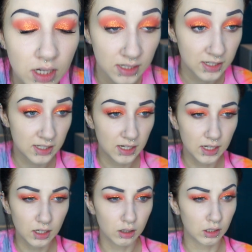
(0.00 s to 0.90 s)
It's
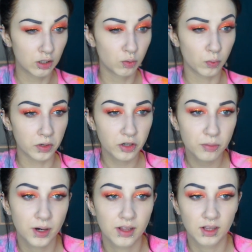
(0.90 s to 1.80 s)
sitting a little
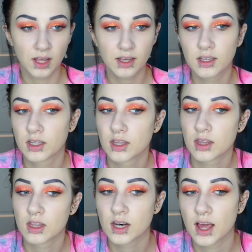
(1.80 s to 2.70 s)
weird, but I like
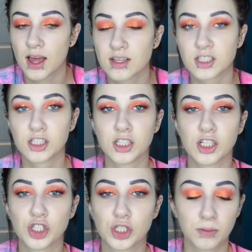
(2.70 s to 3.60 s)
that it has
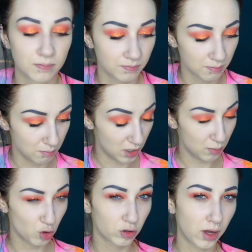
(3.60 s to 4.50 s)
such
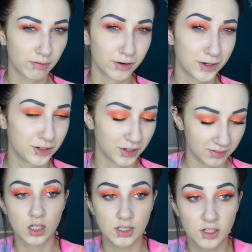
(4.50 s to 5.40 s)
minimal coverage.
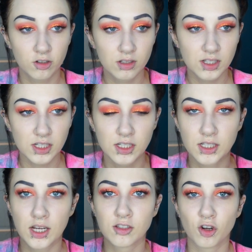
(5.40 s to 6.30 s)
As long as it
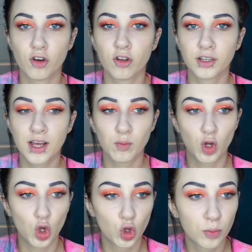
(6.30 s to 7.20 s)
stays on all day and will
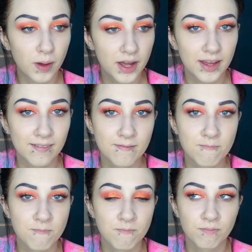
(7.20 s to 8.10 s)
hold my
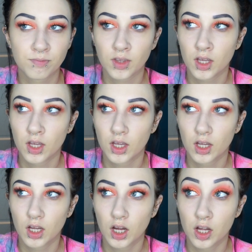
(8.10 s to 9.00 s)

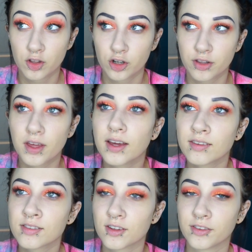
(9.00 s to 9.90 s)
other
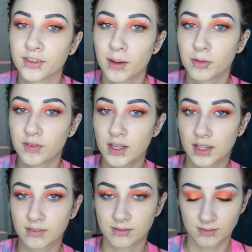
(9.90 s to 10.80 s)
things on top of it,
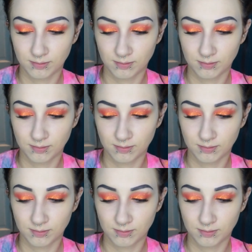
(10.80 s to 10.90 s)
like